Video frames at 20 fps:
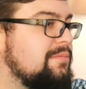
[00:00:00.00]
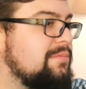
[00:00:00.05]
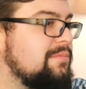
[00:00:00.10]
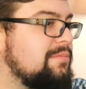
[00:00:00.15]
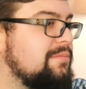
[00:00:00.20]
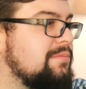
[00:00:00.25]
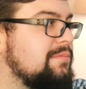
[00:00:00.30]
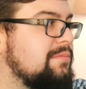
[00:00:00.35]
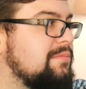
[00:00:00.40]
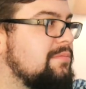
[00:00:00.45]

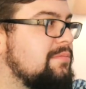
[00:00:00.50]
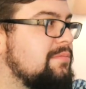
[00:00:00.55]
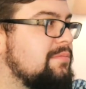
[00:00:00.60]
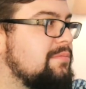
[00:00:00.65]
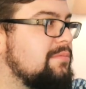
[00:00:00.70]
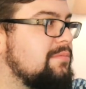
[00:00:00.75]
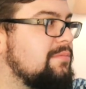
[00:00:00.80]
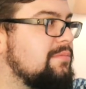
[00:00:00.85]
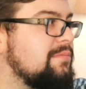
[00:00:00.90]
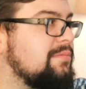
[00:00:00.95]

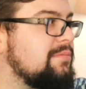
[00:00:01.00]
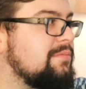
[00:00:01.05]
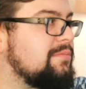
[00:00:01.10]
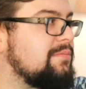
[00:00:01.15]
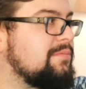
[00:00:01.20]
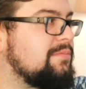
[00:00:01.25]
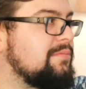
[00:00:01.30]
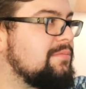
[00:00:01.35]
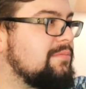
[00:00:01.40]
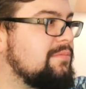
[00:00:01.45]

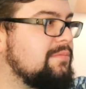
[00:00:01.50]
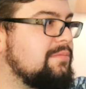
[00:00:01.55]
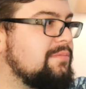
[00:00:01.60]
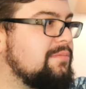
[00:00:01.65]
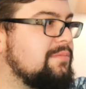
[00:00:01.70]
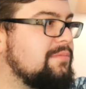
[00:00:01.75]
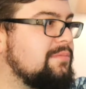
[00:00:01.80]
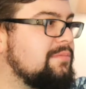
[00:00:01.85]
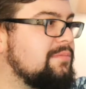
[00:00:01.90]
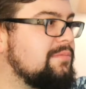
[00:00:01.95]

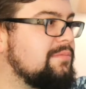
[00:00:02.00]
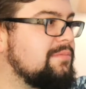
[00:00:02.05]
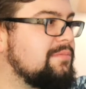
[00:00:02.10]
No words are spoken by the person on screen.